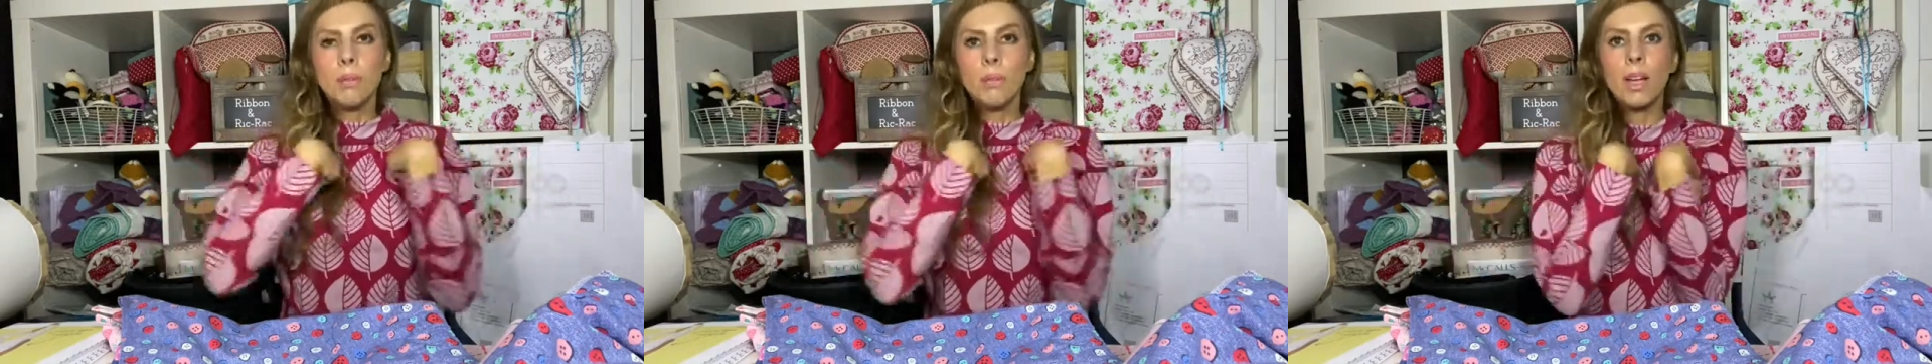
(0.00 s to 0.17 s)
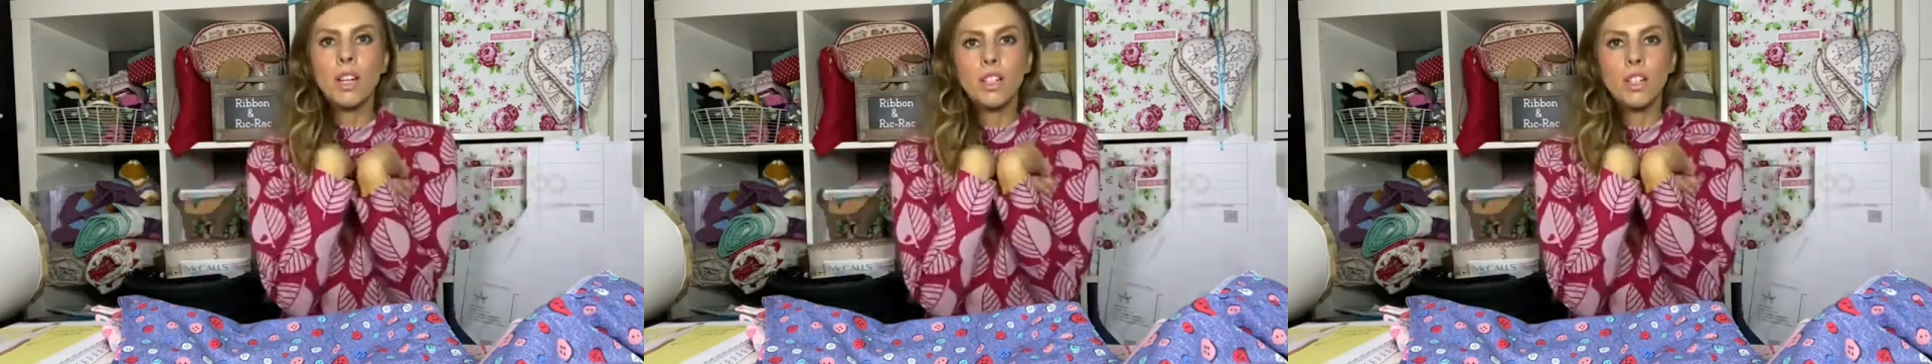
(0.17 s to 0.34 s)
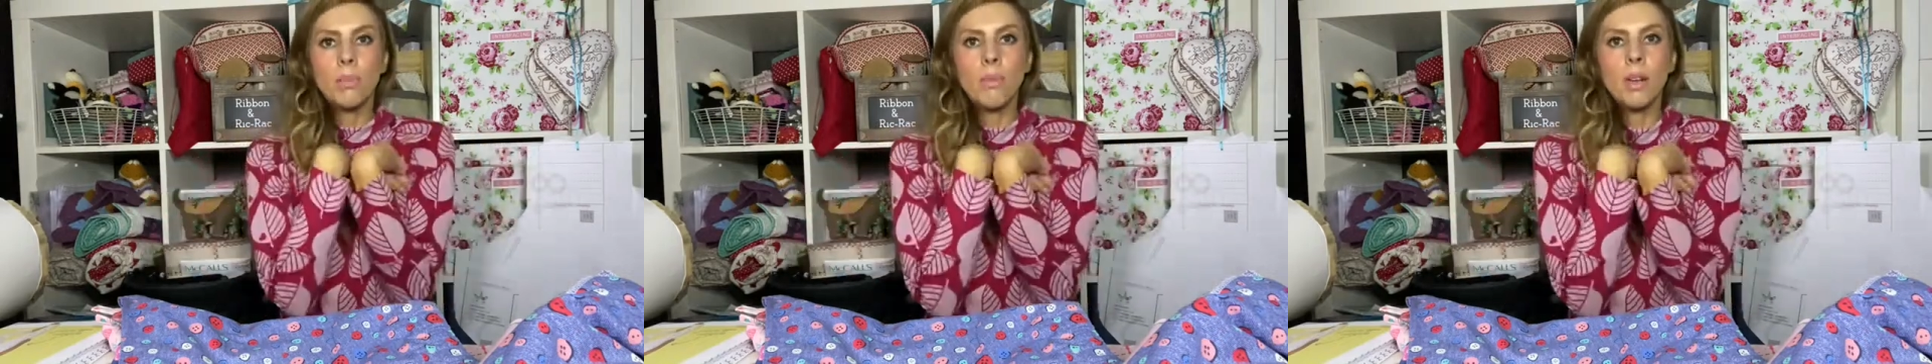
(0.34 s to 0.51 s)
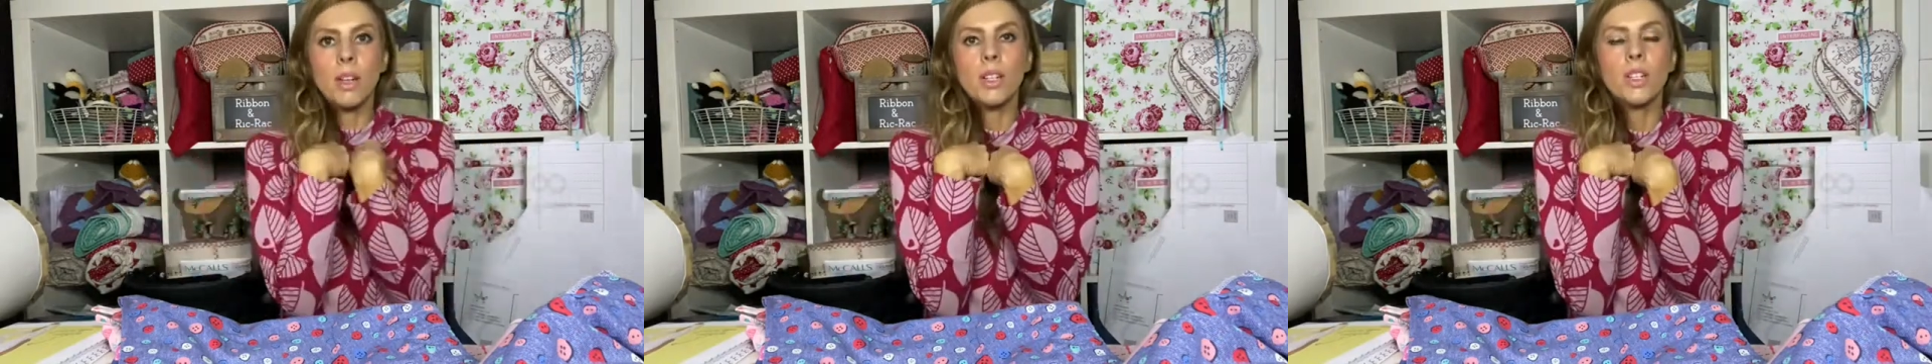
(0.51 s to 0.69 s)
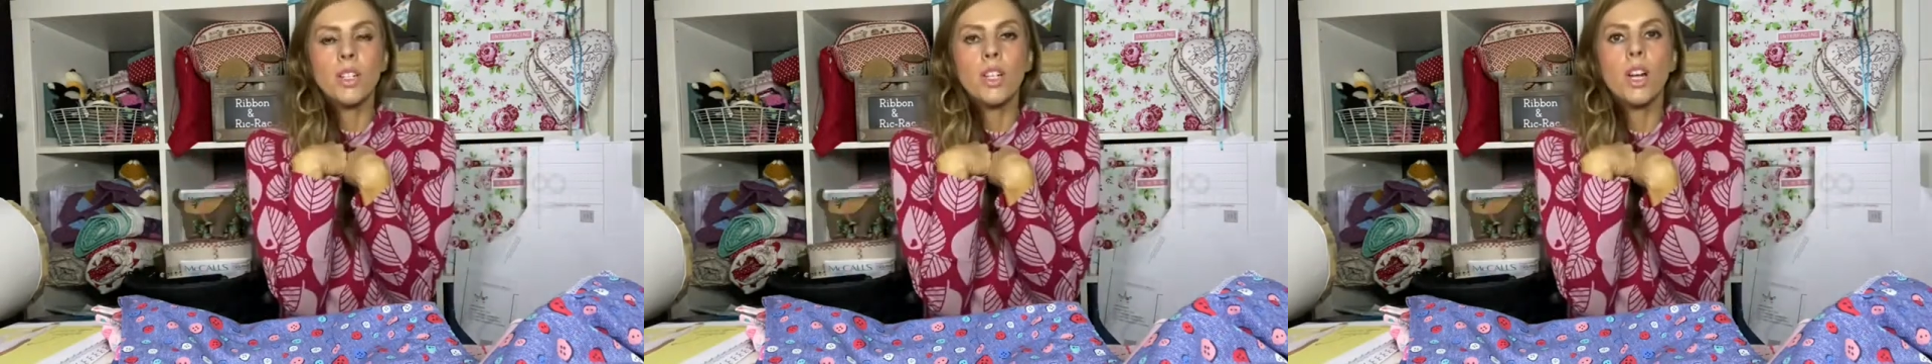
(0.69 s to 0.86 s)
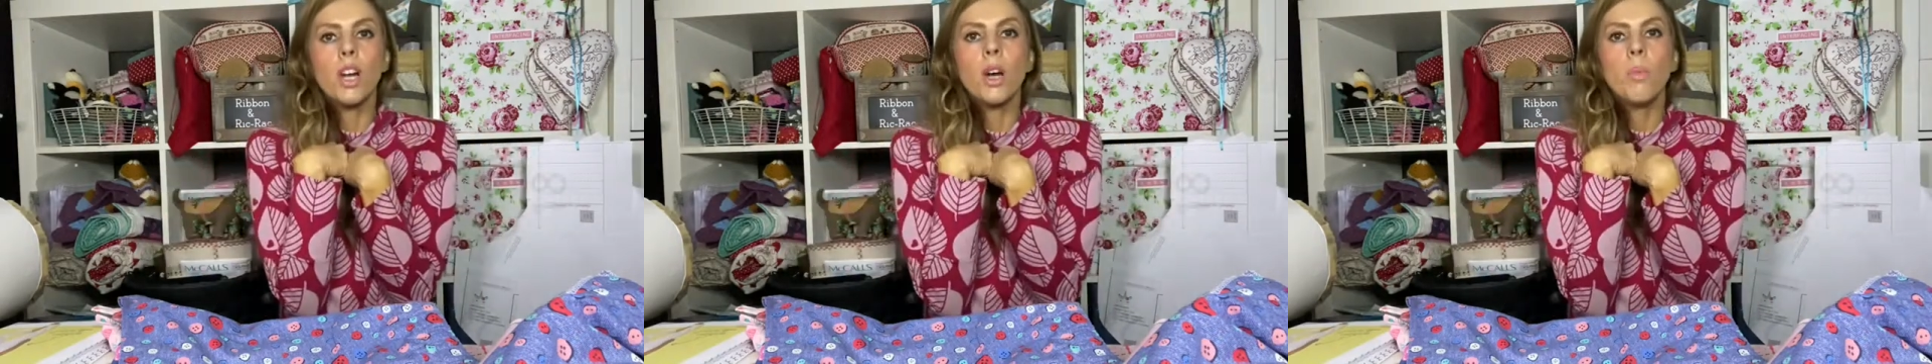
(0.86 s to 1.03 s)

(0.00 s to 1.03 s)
measurement